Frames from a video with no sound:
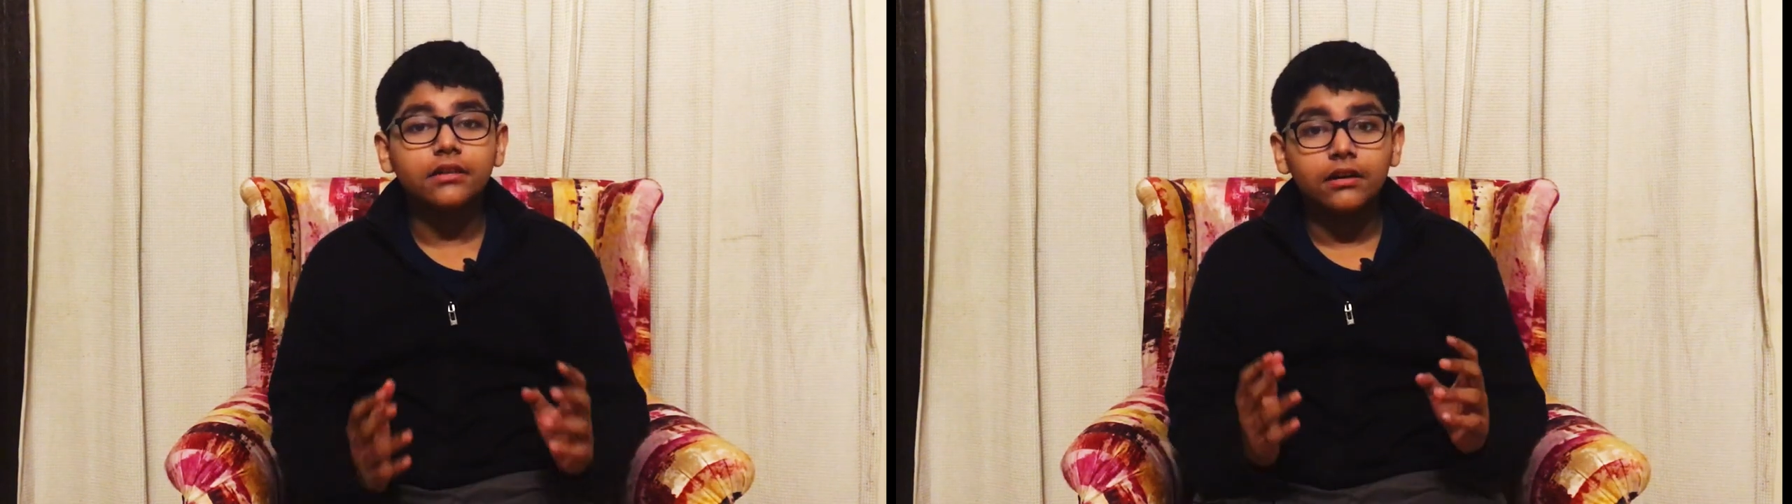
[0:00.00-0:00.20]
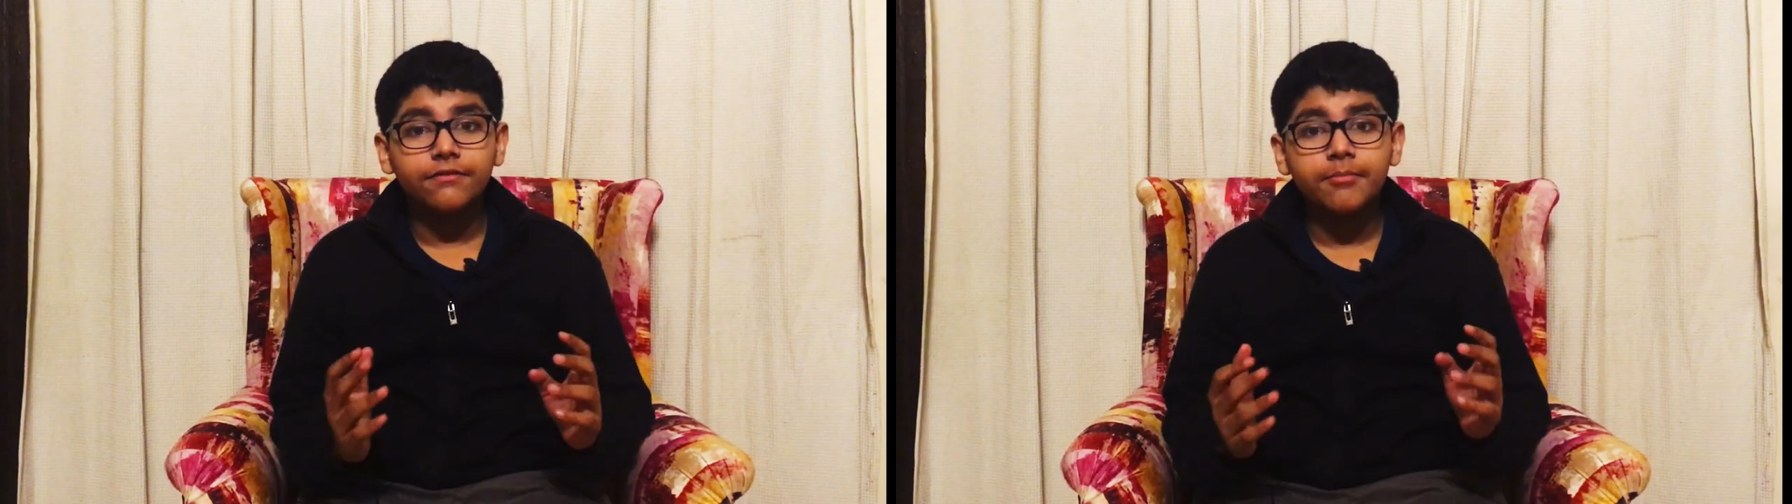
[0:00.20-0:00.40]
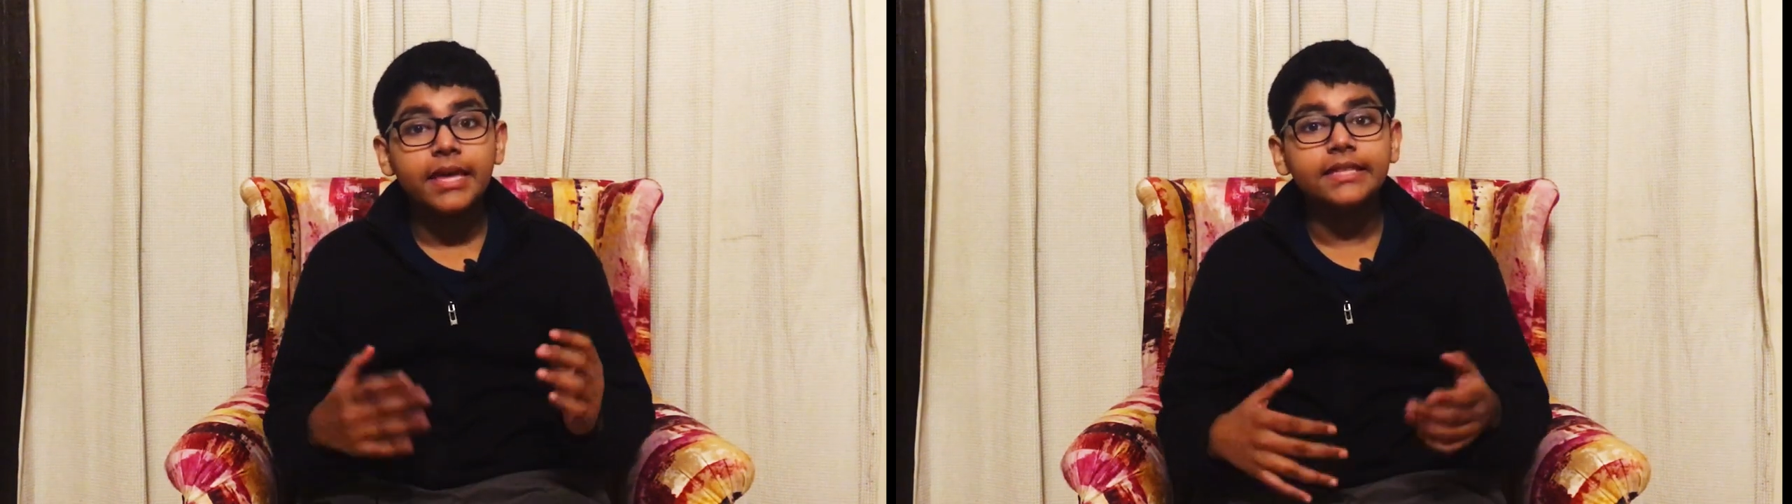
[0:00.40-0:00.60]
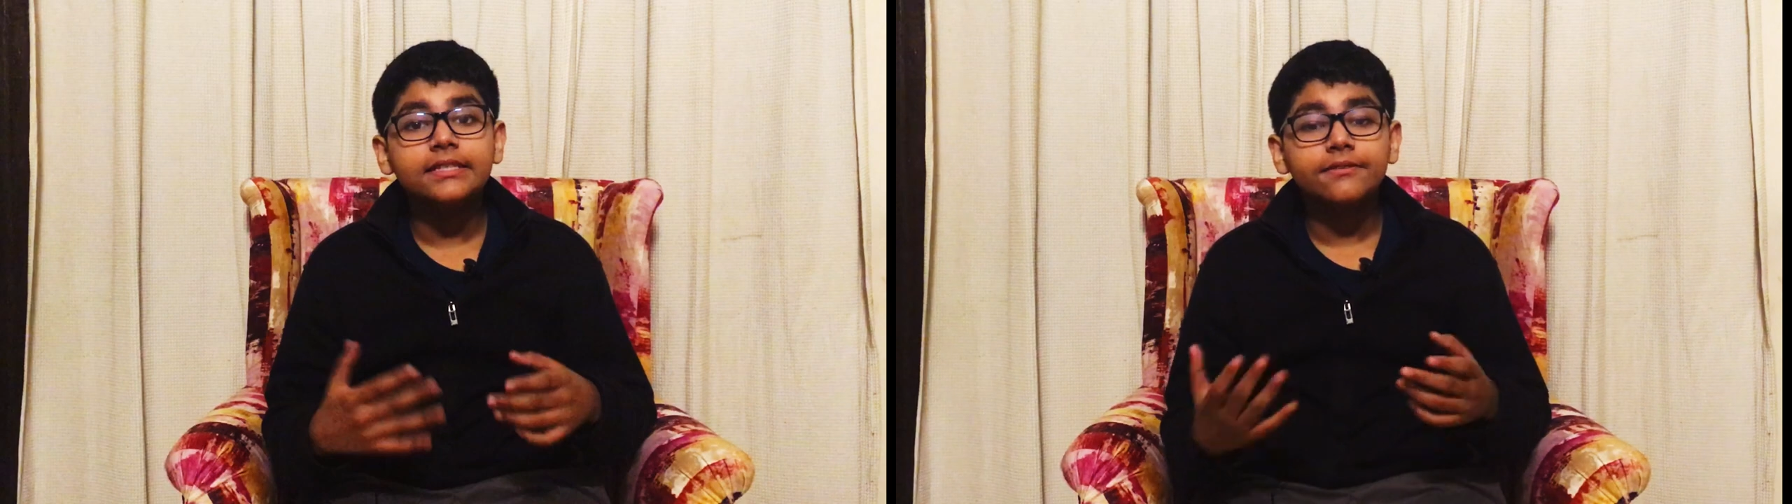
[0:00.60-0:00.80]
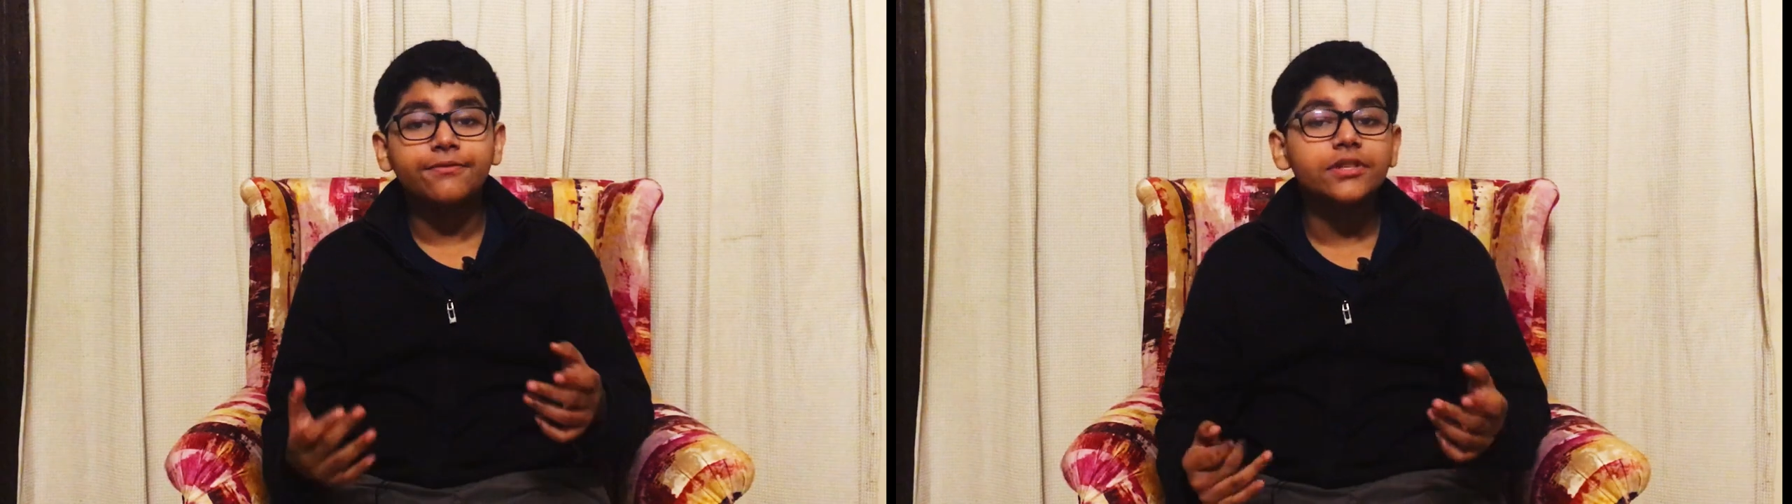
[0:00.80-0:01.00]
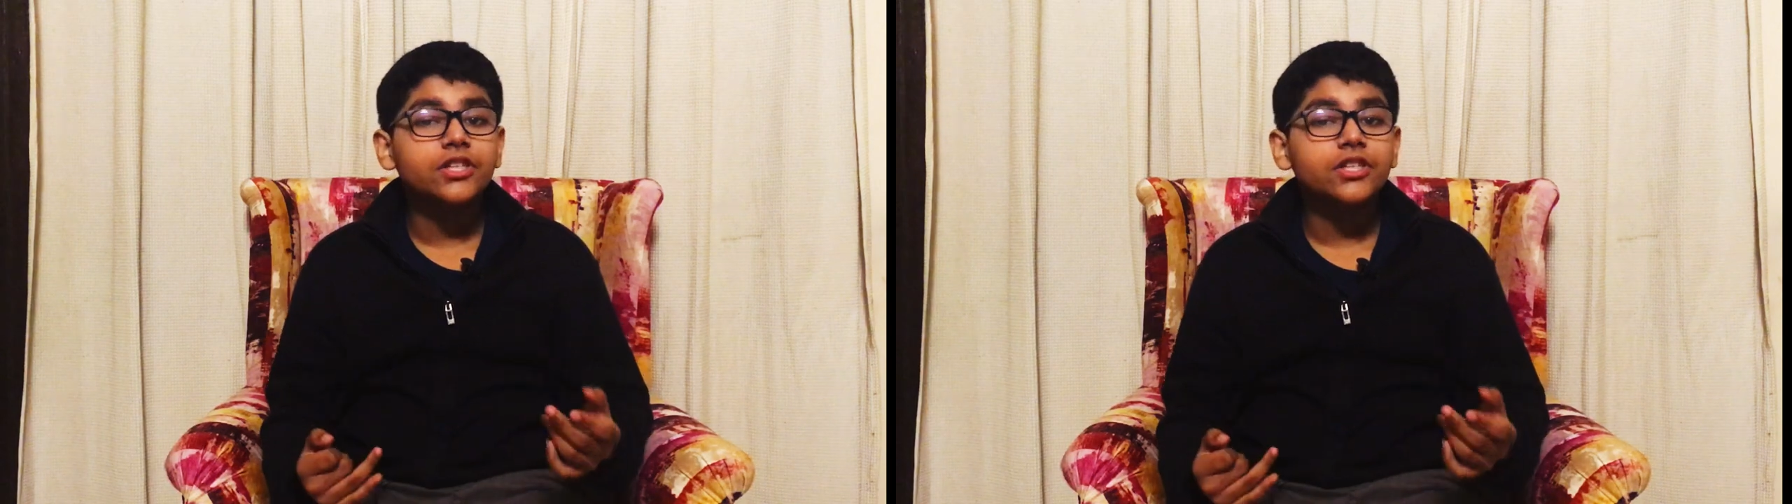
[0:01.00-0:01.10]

of many different